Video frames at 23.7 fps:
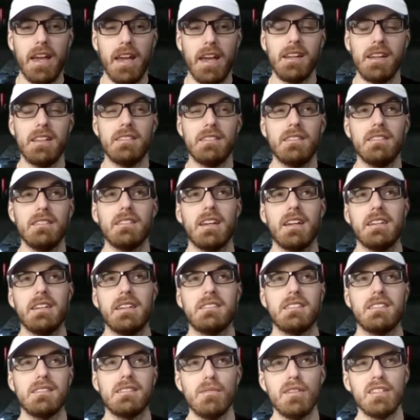And guys,
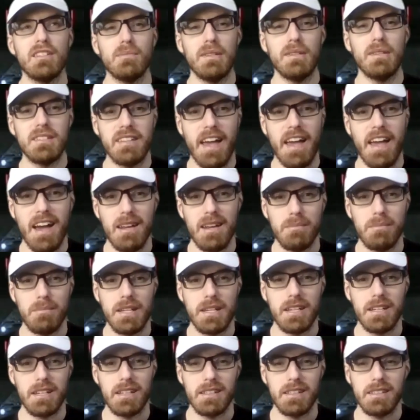this makes me sad
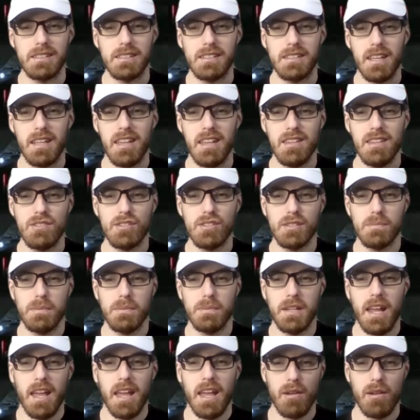because he's just
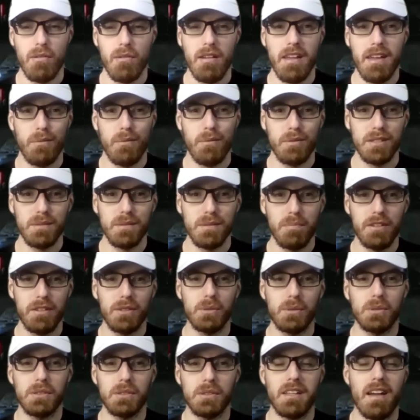been angry and whispering the
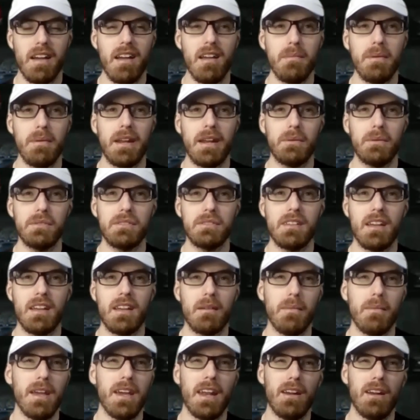whole time. And I was like,
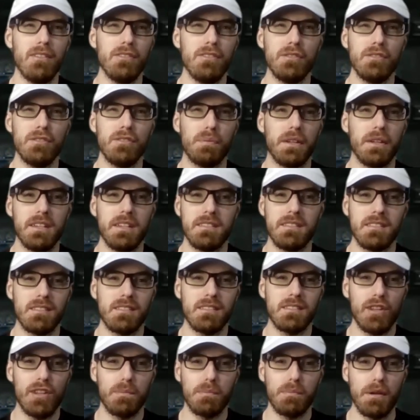man, I don't know who plays
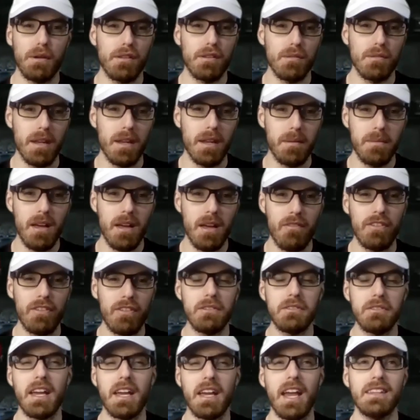this fifth brother, but I'm not
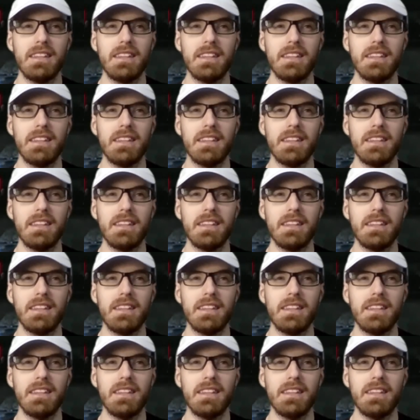feeling it.